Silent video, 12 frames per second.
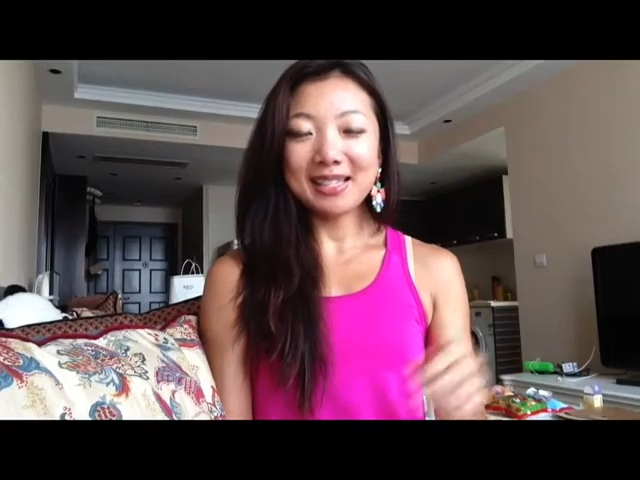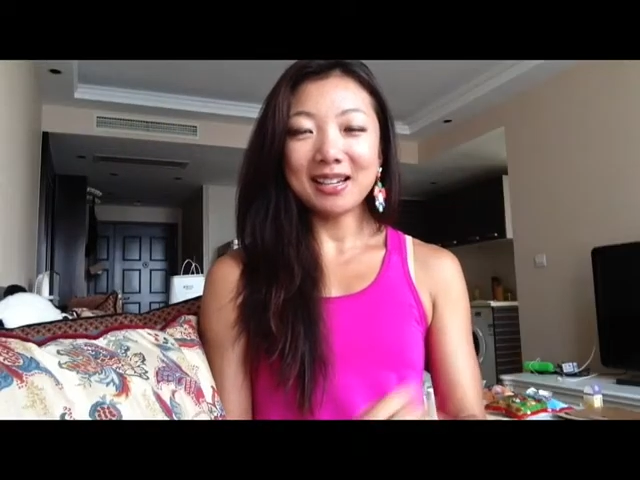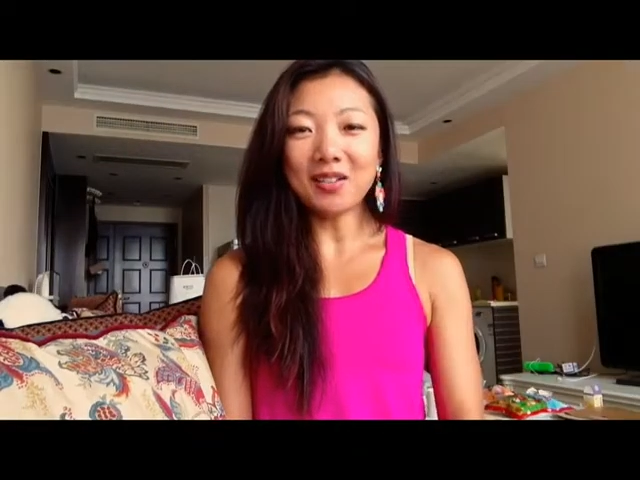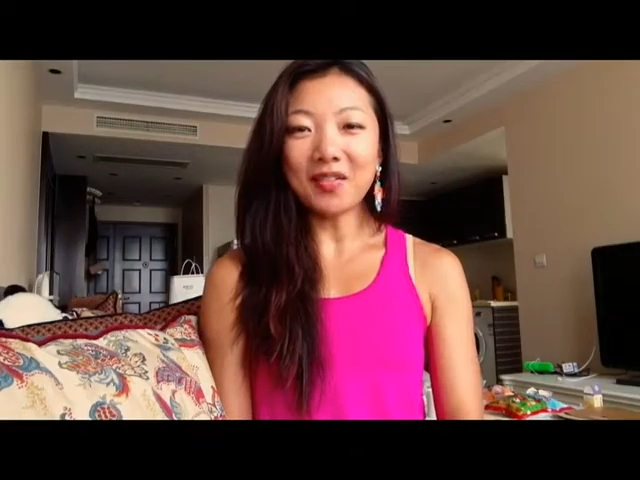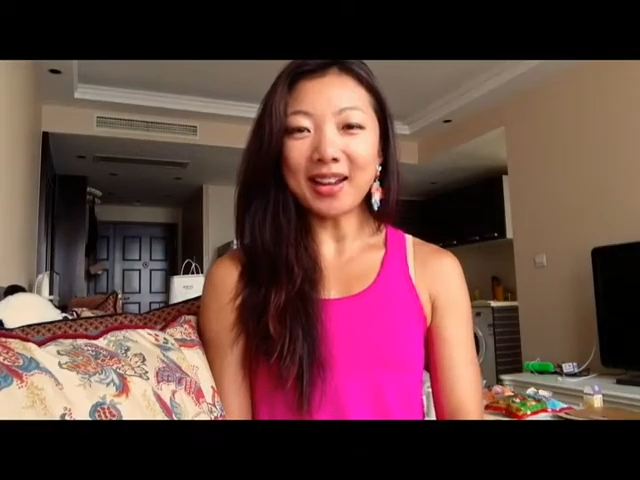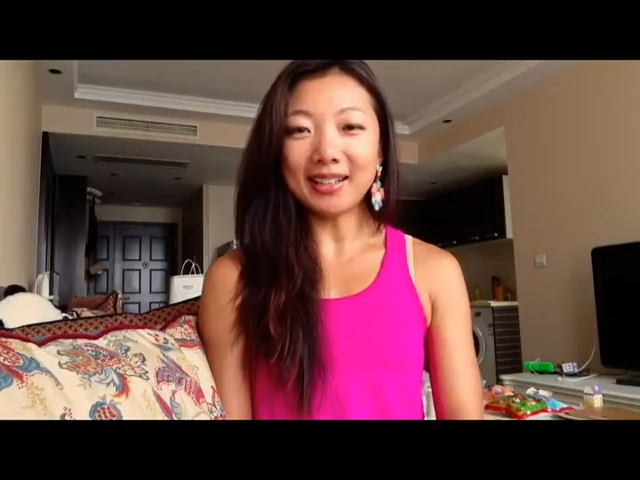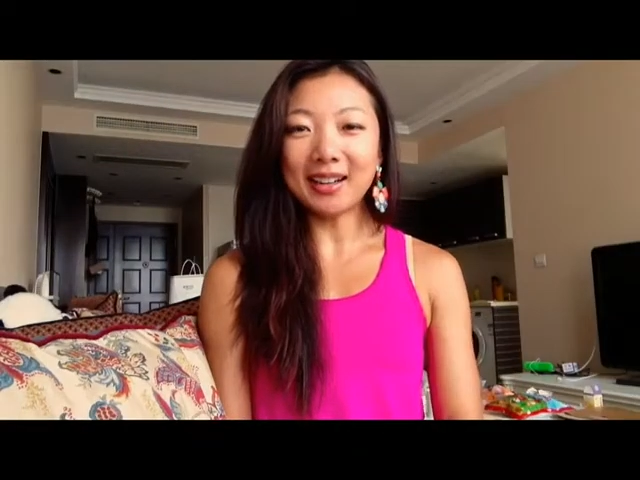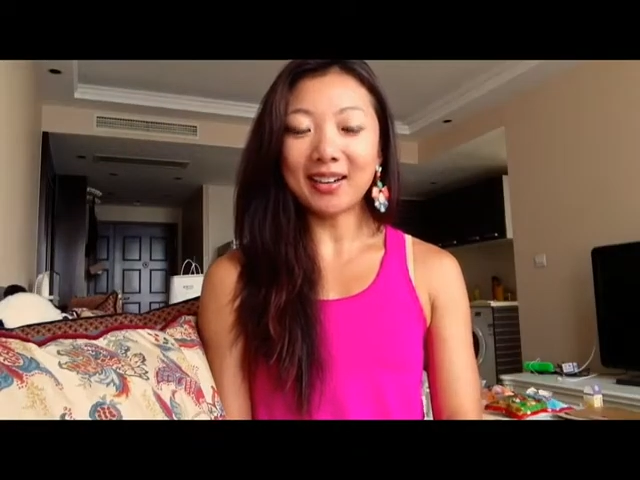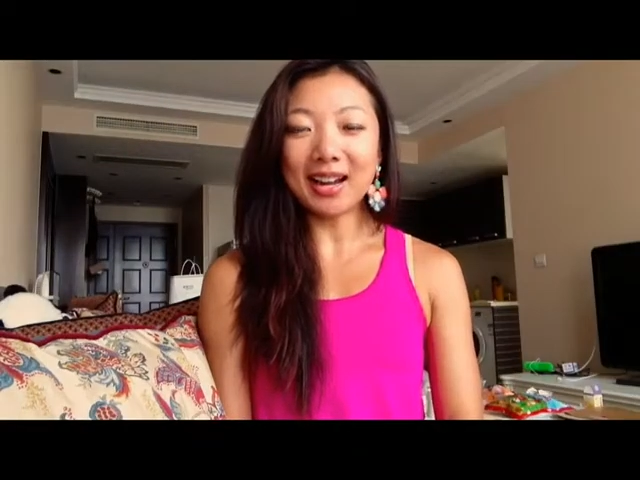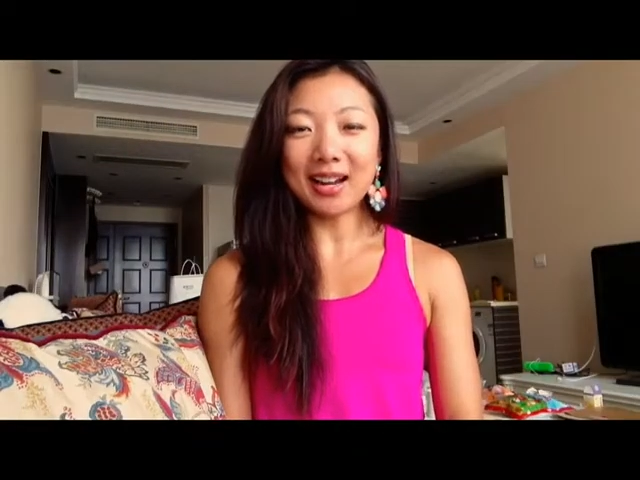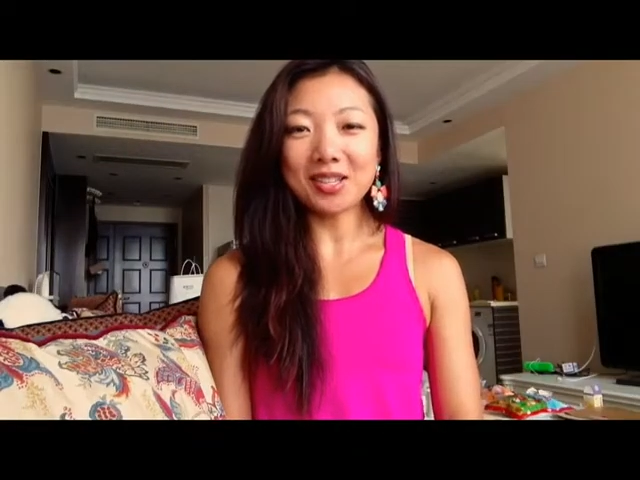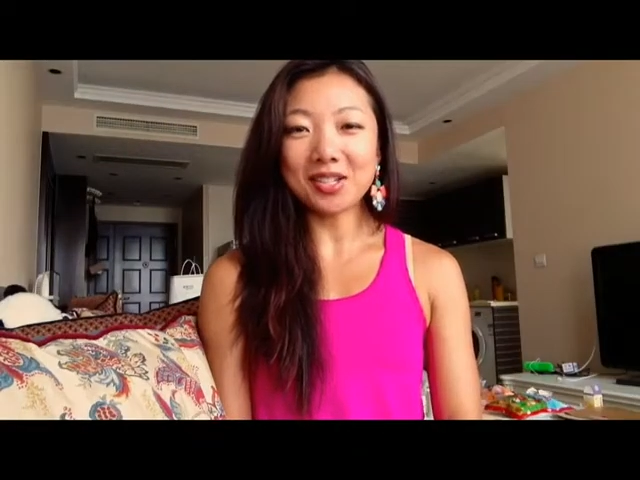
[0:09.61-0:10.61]
Singlefied here,
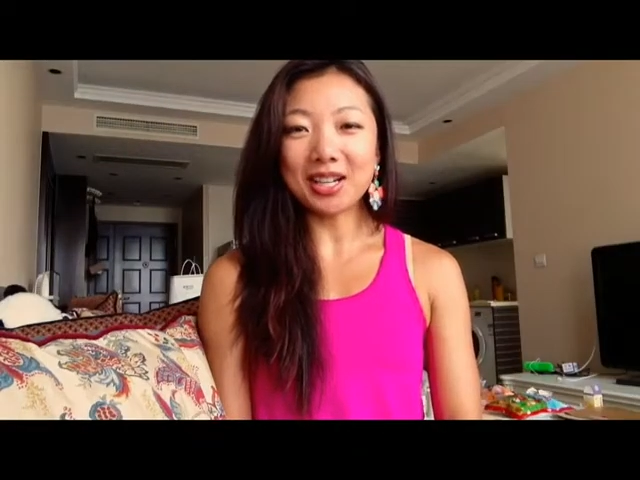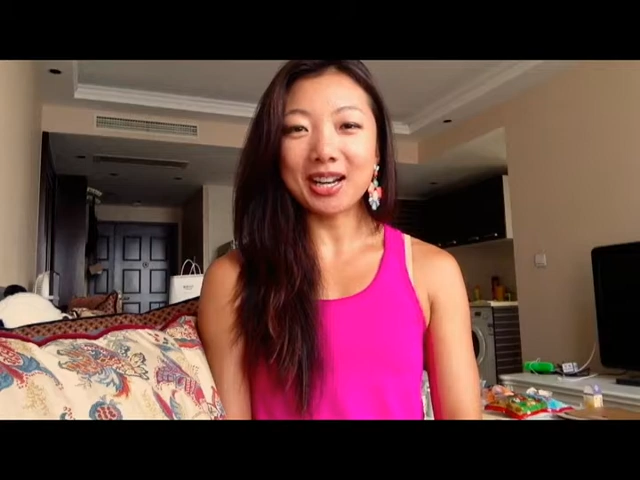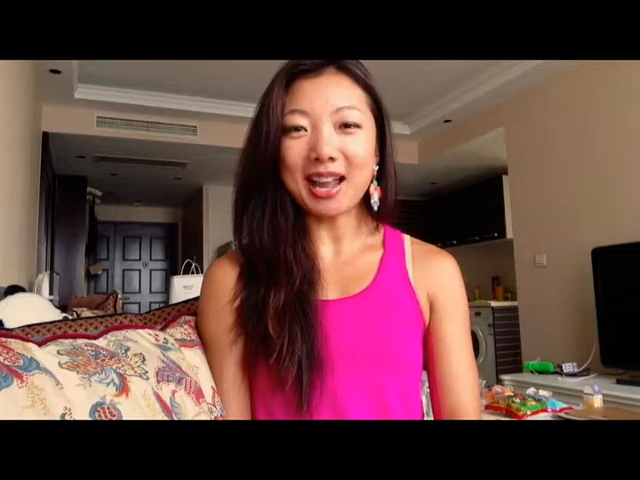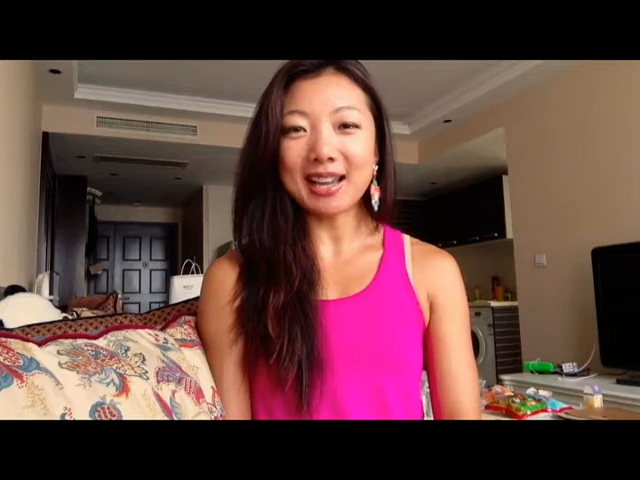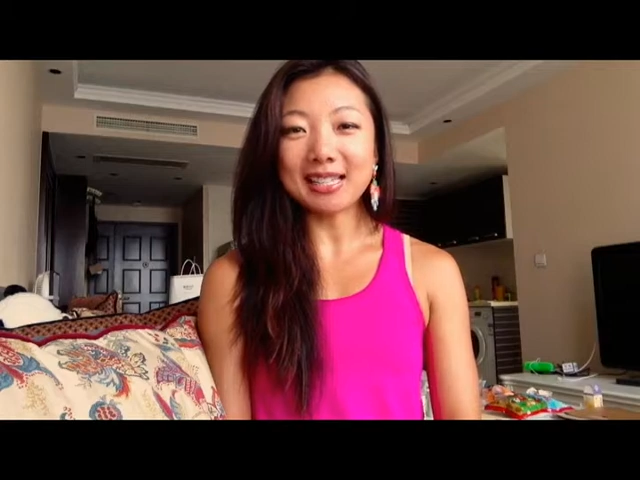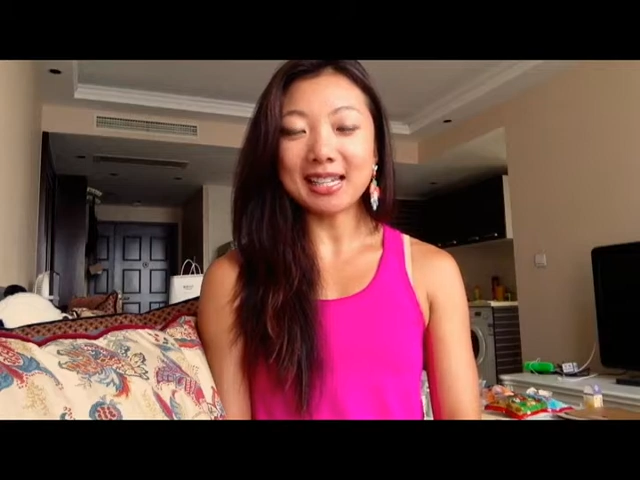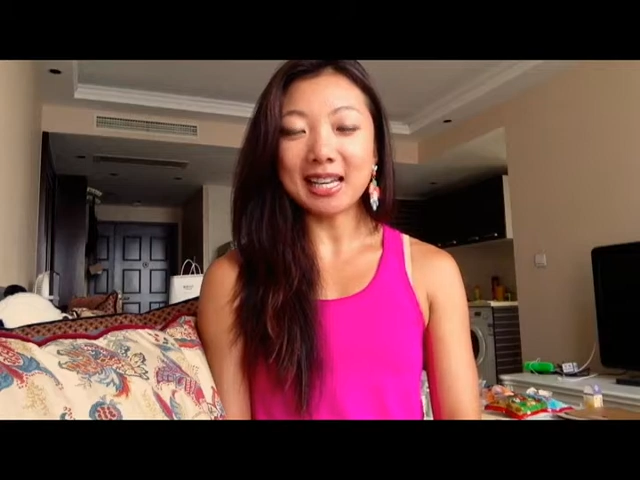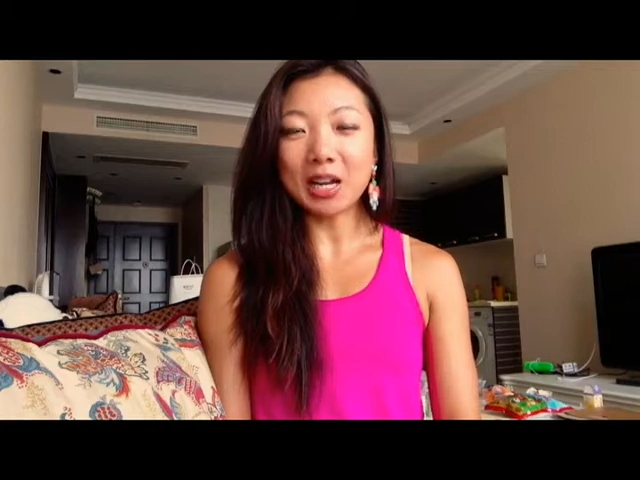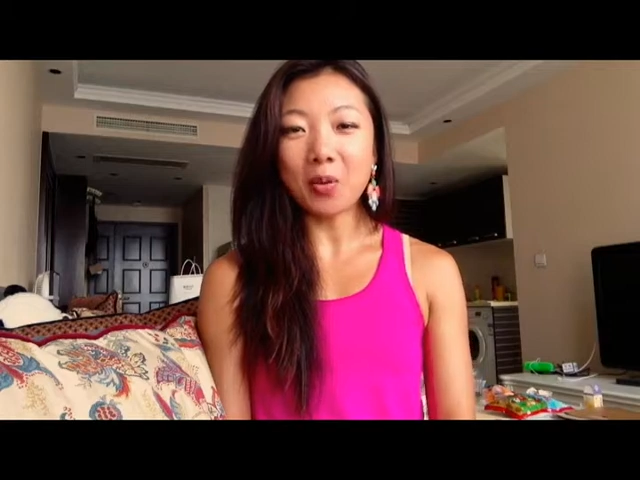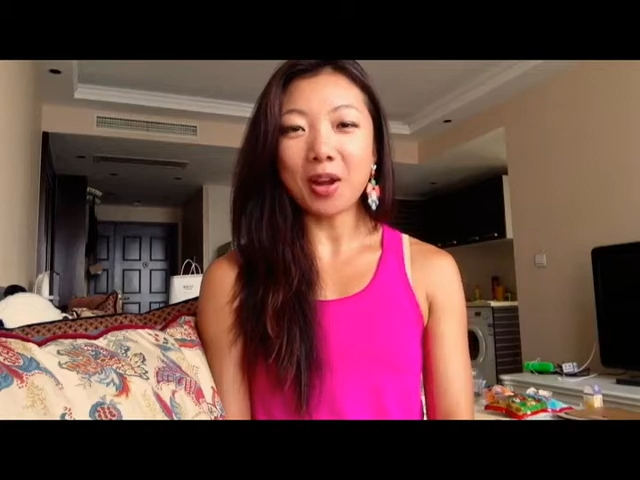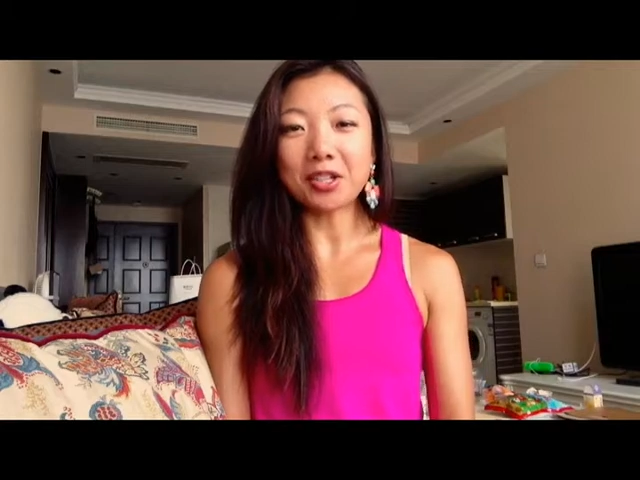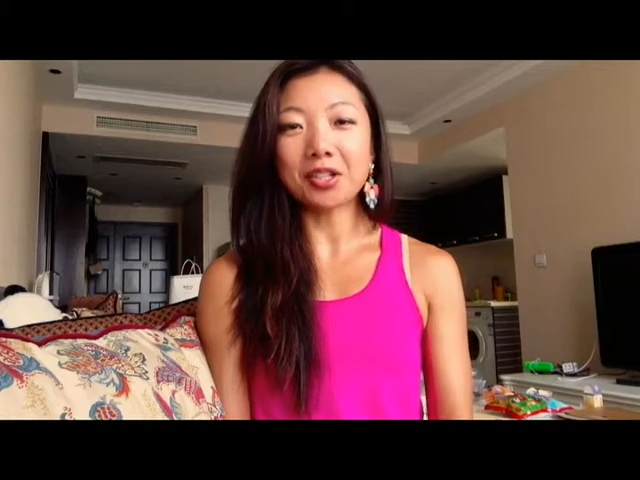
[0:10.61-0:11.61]
answering guys' dating
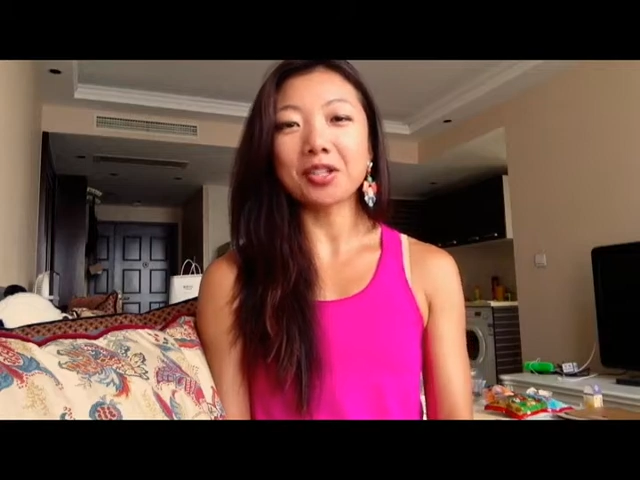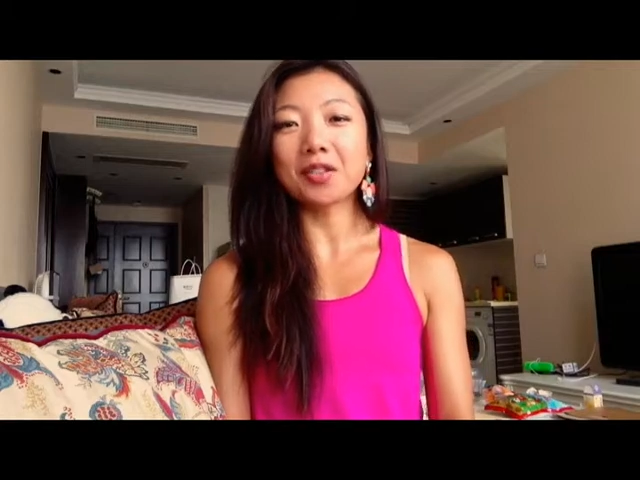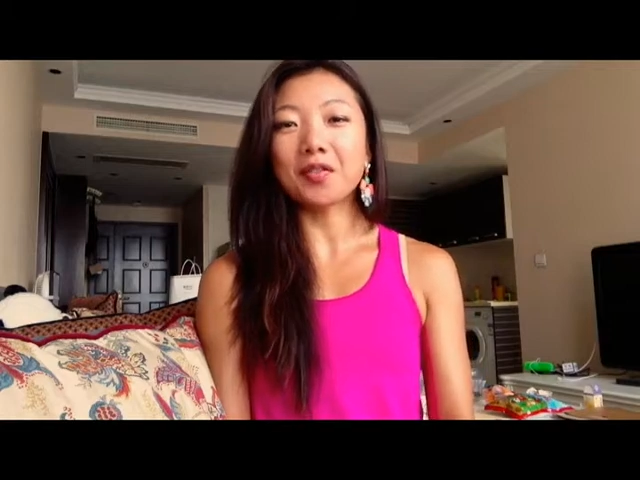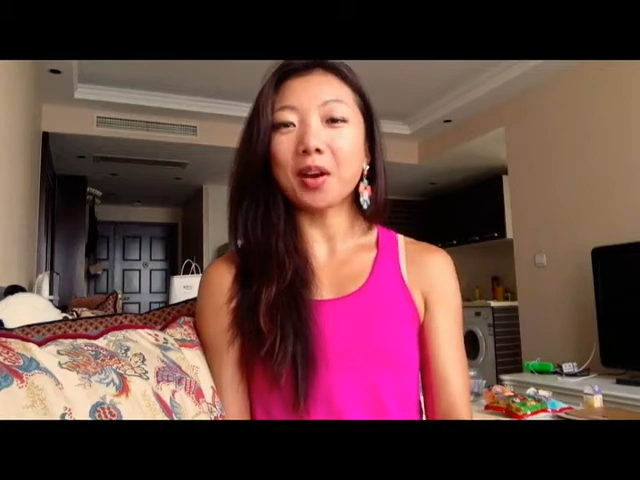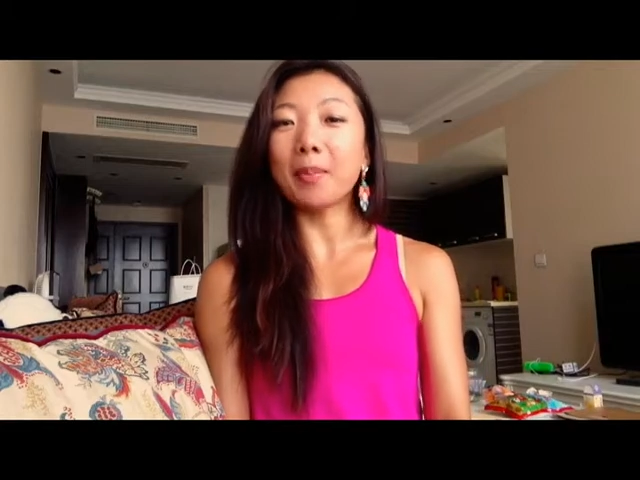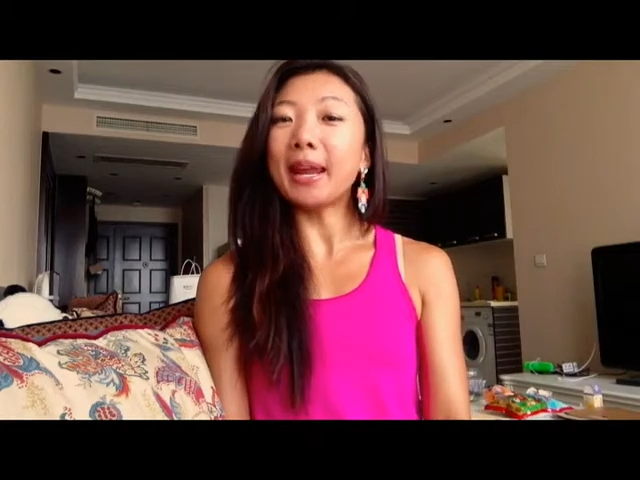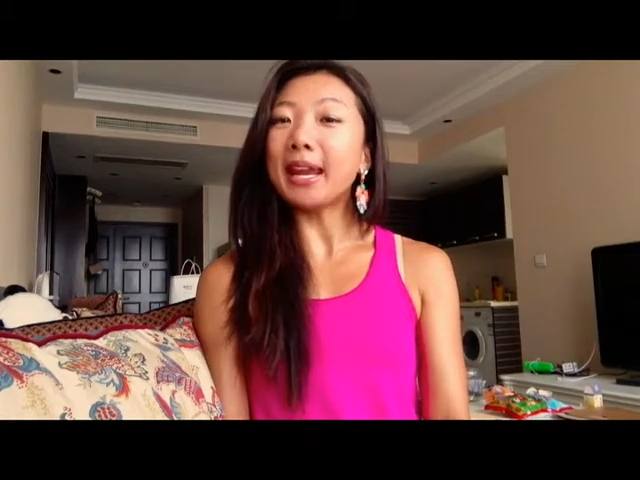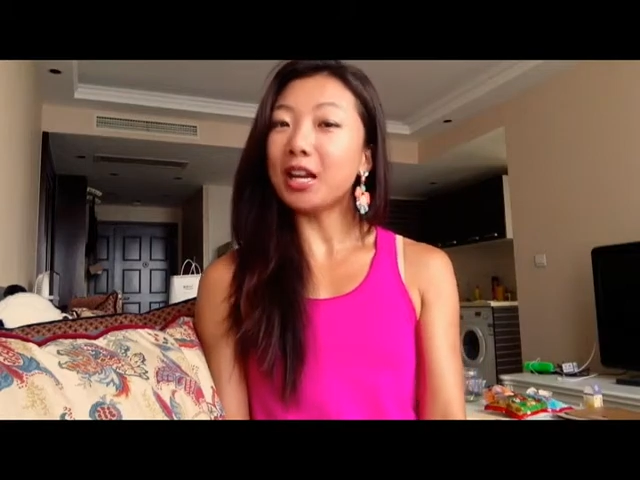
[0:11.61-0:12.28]
questions from a